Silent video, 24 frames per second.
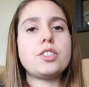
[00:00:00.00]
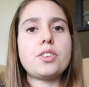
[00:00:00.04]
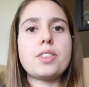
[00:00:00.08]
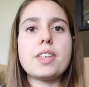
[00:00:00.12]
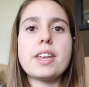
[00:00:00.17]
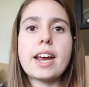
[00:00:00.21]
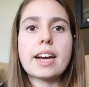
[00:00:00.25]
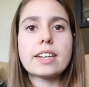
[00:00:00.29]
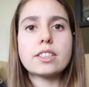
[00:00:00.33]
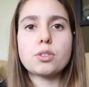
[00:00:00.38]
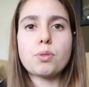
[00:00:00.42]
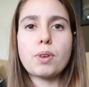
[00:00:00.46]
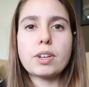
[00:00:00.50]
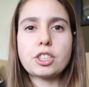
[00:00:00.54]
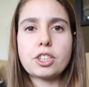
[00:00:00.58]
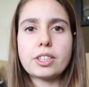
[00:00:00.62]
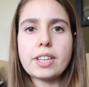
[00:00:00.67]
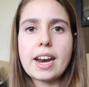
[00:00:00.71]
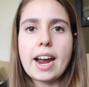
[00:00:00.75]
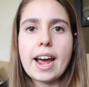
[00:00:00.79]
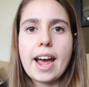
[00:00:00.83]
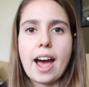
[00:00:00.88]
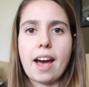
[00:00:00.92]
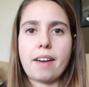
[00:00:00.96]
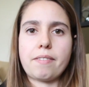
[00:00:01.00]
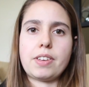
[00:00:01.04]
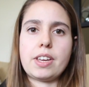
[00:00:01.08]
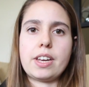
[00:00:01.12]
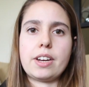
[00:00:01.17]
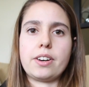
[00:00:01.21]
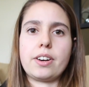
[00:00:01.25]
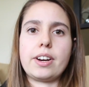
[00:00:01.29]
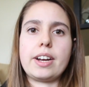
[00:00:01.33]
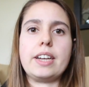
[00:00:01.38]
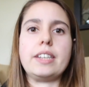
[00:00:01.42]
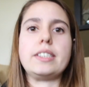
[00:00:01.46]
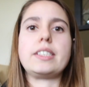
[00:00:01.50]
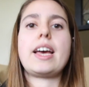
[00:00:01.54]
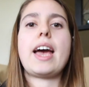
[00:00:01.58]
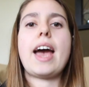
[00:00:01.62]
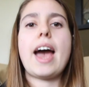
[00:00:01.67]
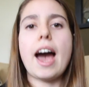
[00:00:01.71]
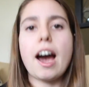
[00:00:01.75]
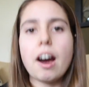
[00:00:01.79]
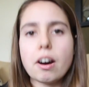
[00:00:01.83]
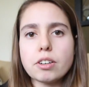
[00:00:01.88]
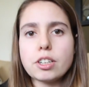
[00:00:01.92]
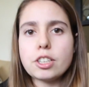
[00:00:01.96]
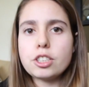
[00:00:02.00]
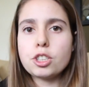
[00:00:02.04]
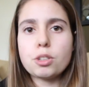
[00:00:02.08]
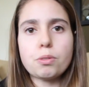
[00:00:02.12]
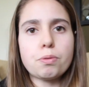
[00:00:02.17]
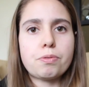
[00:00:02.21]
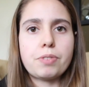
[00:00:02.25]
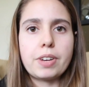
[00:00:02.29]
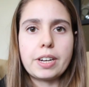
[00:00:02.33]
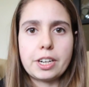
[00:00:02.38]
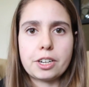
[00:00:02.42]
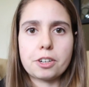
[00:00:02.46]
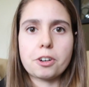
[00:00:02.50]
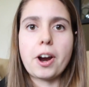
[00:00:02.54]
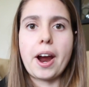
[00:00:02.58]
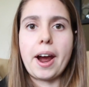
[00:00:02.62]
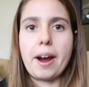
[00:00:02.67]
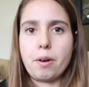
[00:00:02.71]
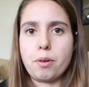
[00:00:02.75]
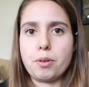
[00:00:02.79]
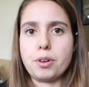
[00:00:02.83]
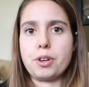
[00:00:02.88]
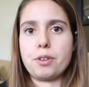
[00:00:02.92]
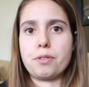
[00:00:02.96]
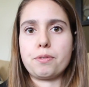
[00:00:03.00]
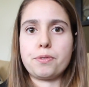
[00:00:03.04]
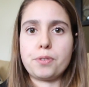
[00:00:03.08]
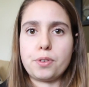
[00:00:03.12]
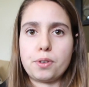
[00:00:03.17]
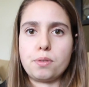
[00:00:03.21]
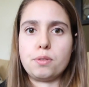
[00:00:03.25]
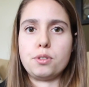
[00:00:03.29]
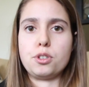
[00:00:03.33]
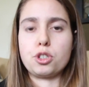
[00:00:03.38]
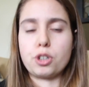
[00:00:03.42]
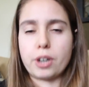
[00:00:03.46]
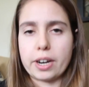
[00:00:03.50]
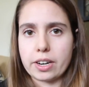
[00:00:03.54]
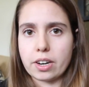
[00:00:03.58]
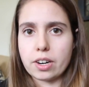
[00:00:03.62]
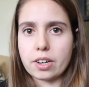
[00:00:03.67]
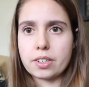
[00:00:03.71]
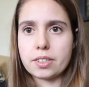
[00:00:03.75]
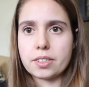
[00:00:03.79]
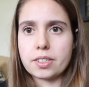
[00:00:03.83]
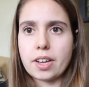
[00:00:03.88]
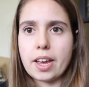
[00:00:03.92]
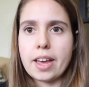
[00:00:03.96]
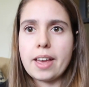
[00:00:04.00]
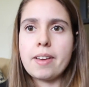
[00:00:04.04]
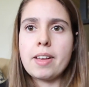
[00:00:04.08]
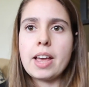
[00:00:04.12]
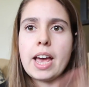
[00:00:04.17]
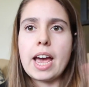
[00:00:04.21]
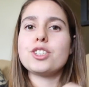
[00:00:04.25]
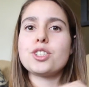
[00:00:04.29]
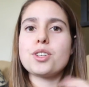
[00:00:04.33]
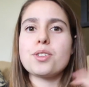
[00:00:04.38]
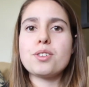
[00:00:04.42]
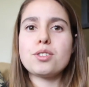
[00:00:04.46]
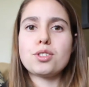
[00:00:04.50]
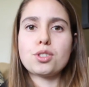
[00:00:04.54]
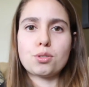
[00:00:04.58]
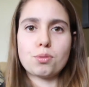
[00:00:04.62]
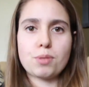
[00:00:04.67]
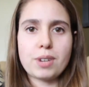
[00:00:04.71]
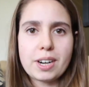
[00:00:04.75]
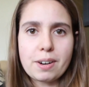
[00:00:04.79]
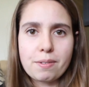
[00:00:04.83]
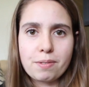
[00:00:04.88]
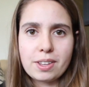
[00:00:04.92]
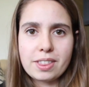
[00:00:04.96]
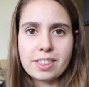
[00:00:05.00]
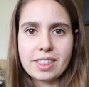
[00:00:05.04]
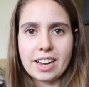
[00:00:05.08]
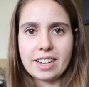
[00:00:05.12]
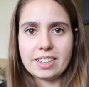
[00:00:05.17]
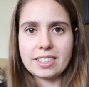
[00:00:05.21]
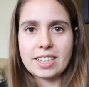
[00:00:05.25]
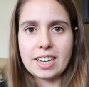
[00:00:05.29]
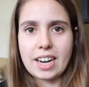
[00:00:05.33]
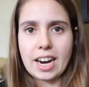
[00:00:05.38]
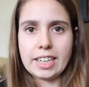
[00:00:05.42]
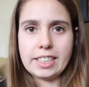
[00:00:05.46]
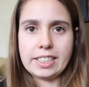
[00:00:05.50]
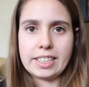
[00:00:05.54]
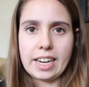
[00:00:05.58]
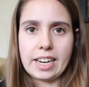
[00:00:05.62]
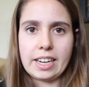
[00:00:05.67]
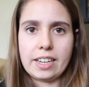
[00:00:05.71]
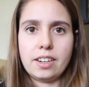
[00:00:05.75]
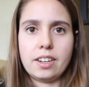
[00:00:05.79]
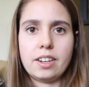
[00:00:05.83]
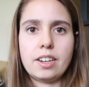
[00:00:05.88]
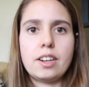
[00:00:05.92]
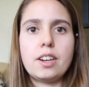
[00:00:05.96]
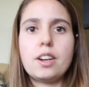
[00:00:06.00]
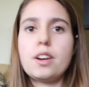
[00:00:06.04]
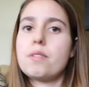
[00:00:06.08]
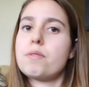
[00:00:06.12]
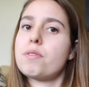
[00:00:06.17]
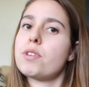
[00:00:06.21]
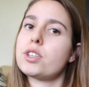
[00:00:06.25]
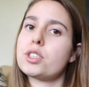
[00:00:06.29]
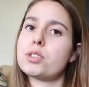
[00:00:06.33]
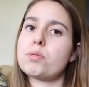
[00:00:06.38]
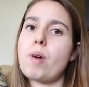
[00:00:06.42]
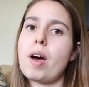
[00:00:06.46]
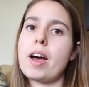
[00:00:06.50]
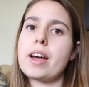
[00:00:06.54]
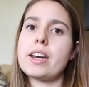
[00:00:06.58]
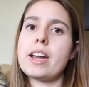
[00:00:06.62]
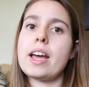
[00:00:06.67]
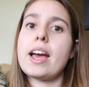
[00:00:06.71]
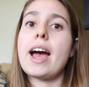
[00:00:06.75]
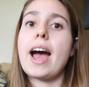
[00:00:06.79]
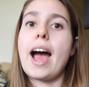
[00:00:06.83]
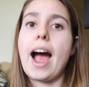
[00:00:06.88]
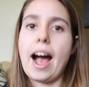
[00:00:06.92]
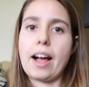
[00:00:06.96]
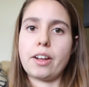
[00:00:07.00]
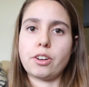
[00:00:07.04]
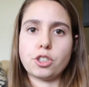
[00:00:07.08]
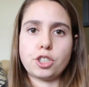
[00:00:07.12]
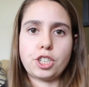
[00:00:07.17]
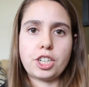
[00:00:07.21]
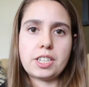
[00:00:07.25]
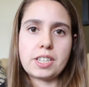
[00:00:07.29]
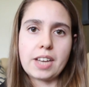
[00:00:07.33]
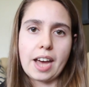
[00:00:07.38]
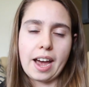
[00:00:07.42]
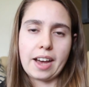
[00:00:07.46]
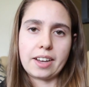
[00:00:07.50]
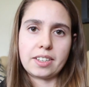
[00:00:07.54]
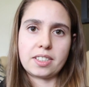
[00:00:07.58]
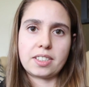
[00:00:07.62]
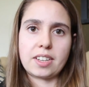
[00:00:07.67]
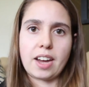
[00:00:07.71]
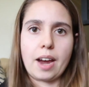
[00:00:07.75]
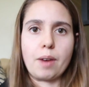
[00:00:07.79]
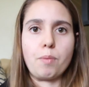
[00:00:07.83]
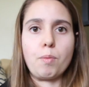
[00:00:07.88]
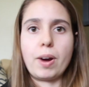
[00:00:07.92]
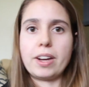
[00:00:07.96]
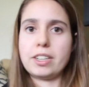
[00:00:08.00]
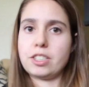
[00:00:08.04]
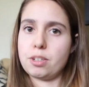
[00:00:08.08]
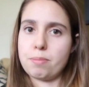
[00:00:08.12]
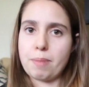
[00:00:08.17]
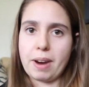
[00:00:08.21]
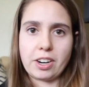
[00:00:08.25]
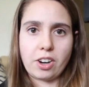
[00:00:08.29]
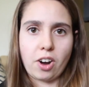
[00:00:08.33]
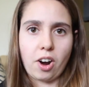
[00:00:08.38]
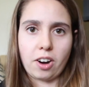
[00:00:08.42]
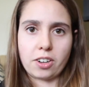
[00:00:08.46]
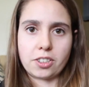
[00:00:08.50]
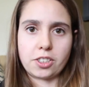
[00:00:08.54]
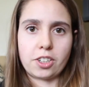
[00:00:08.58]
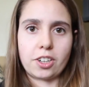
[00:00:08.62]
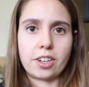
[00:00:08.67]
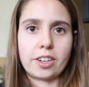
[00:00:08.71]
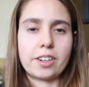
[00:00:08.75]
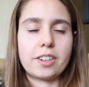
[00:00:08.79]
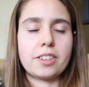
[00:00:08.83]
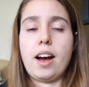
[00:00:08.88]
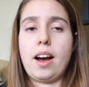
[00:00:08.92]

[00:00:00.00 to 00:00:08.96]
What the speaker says: So the next question that I have here is, how did you figure out your food triggers? So there's 3 different things that I did. First one, allergy test. I went to my doctor.